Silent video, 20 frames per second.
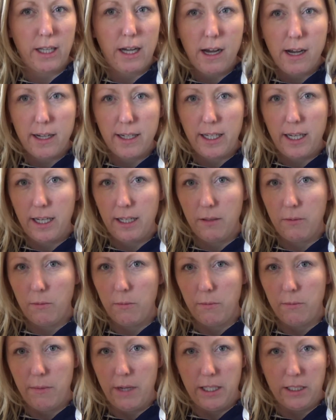
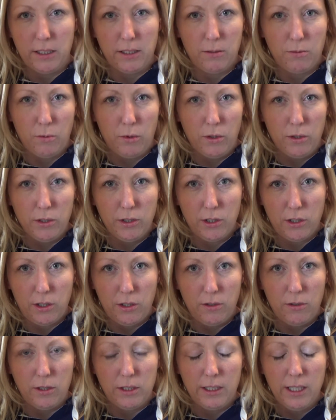high-end men's wool
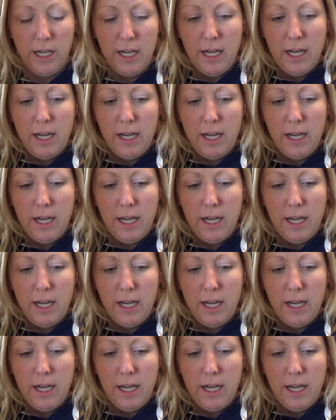suits,